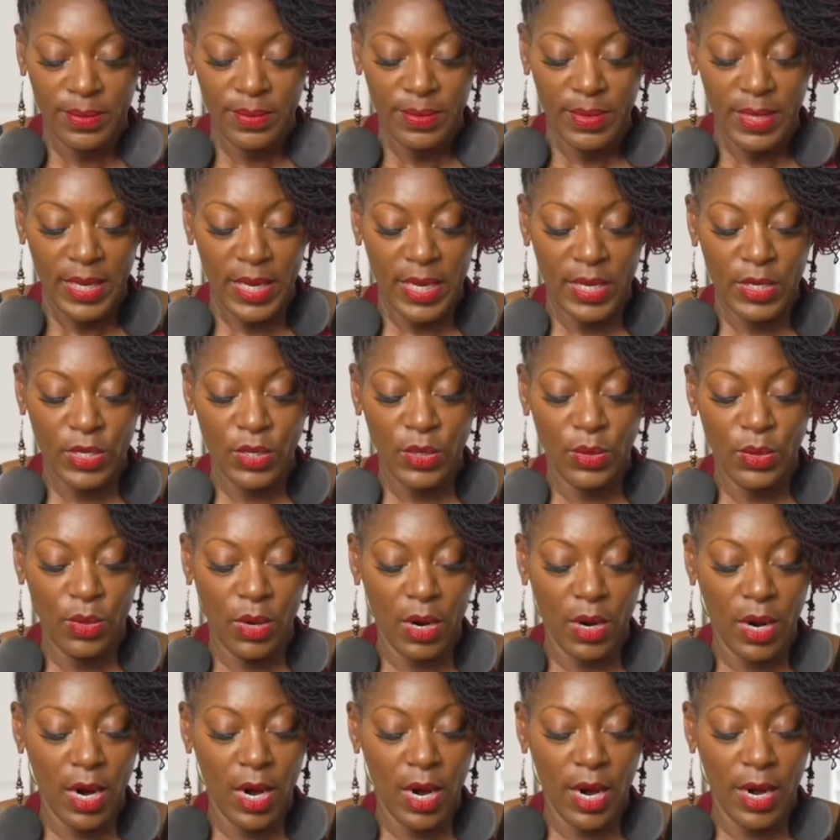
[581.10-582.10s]
into
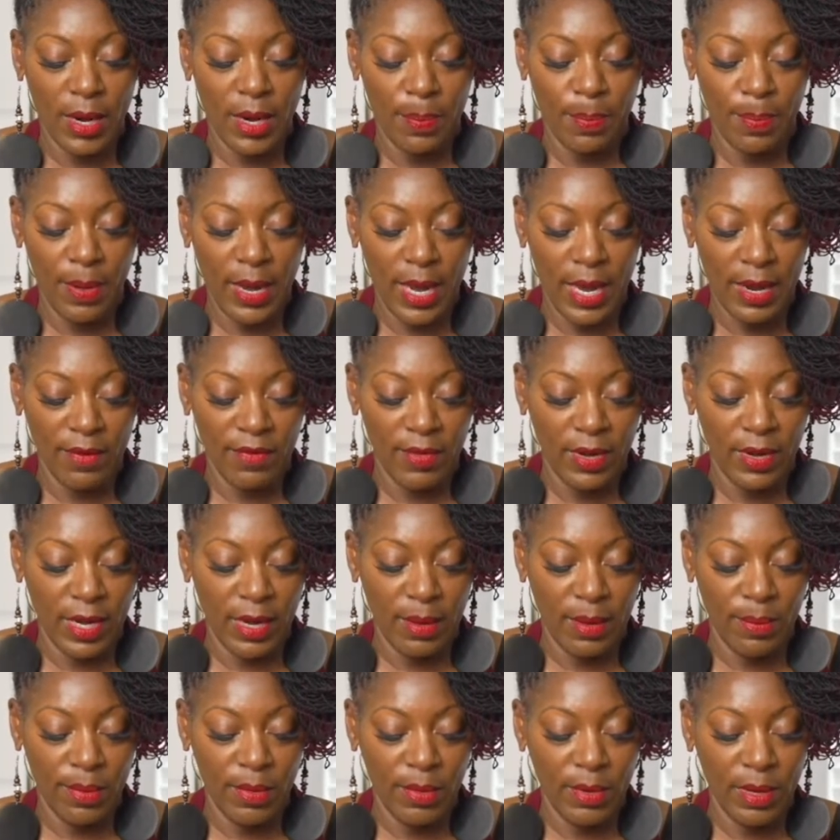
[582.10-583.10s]
our pot of
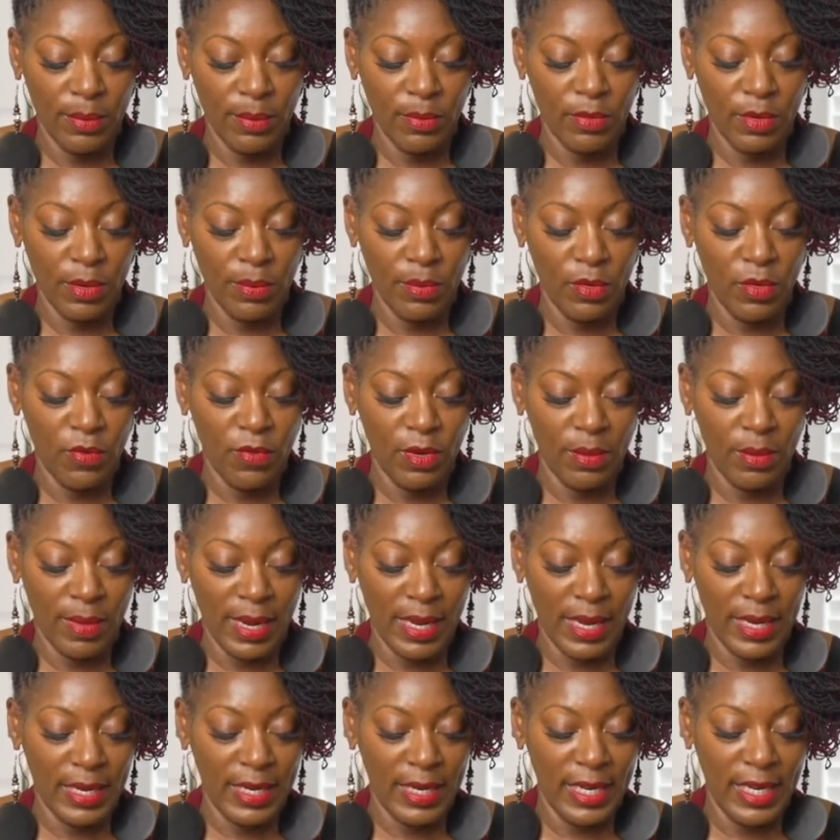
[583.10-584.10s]
gumbo. I'm removing my
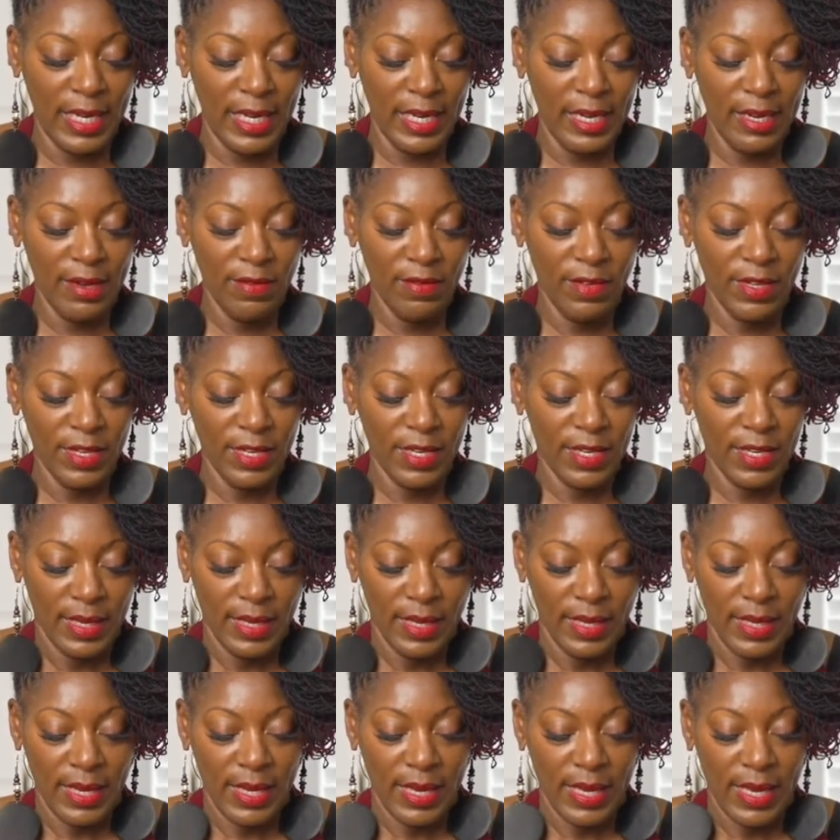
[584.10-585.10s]
leaves.
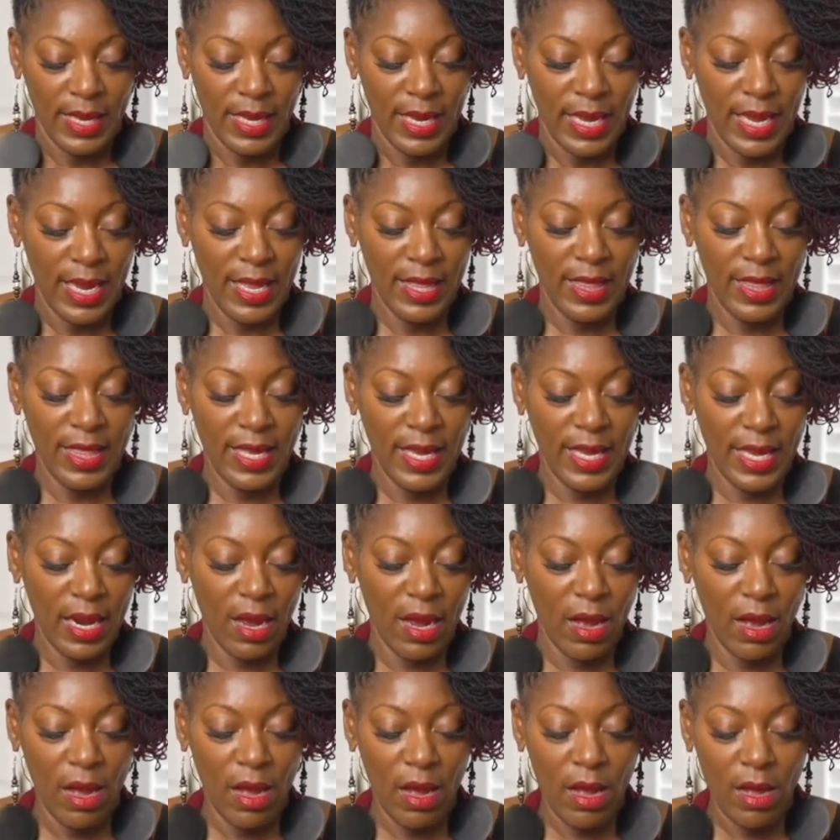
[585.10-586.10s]
And then
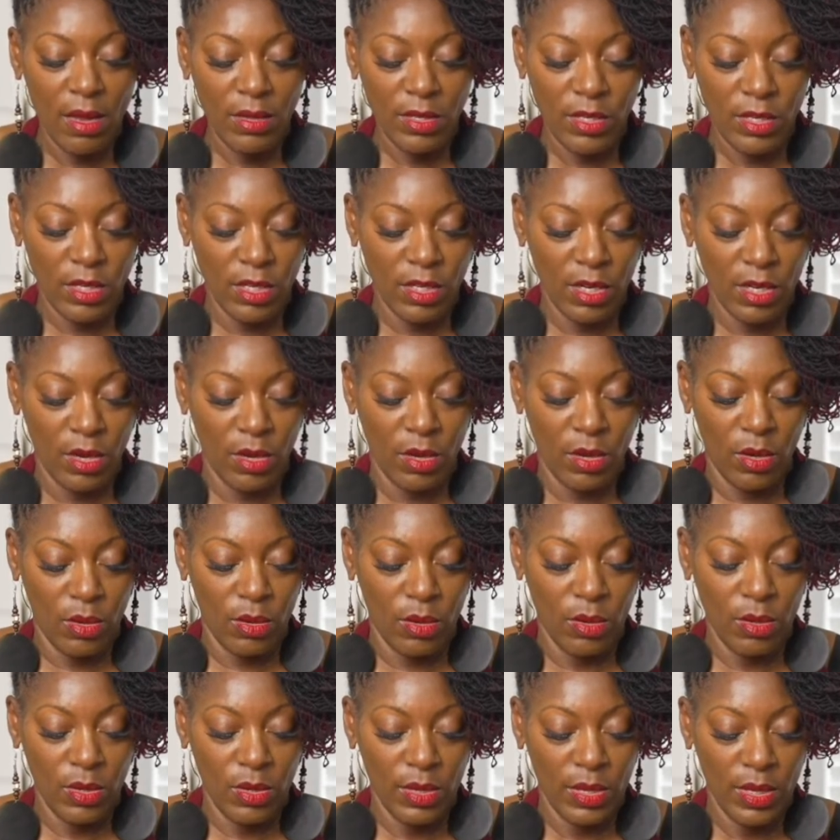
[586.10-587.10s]

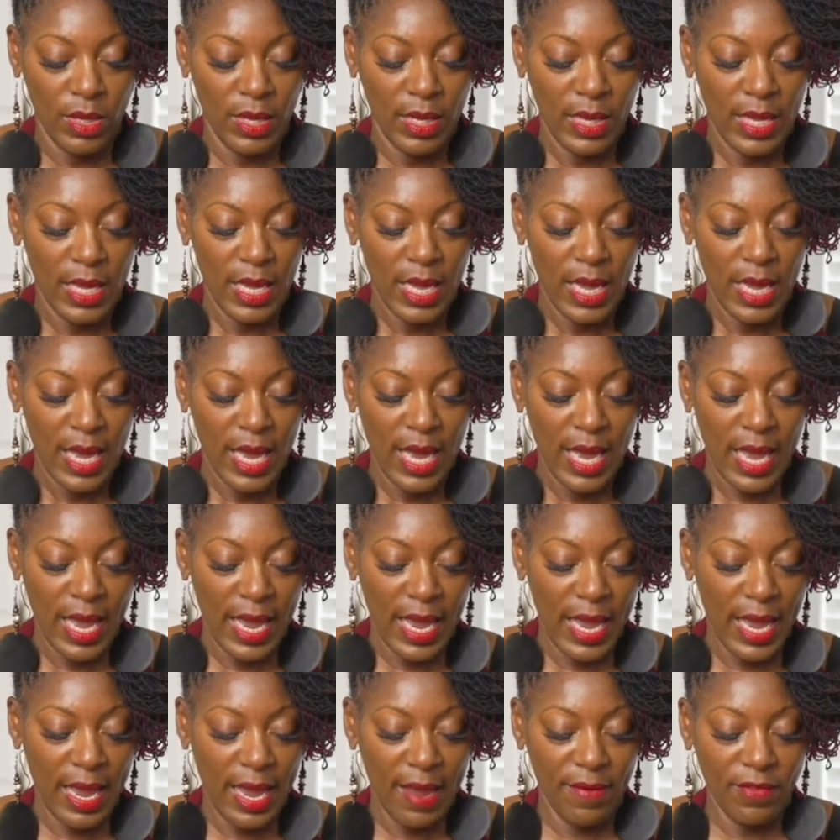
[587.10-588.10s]
also, I
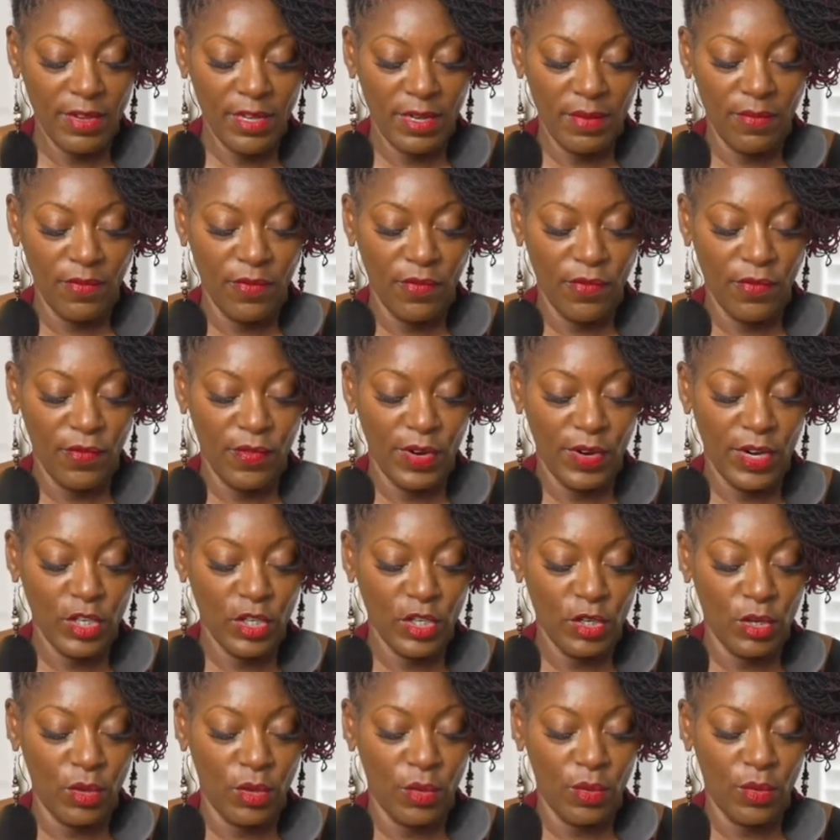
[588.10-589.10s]
have some fresh
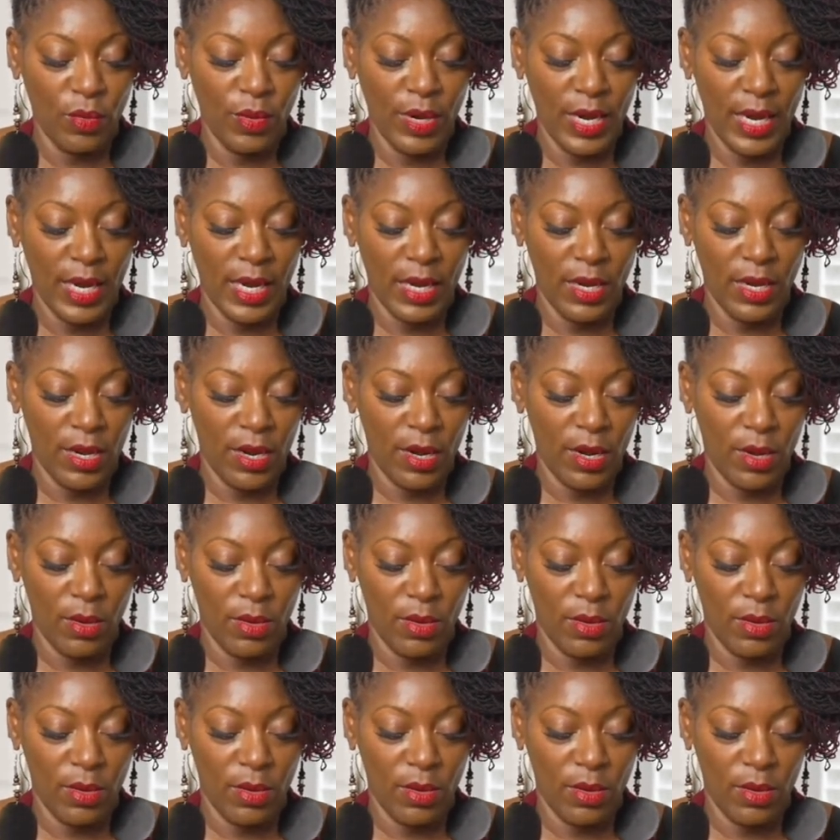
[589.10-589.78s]
oregano.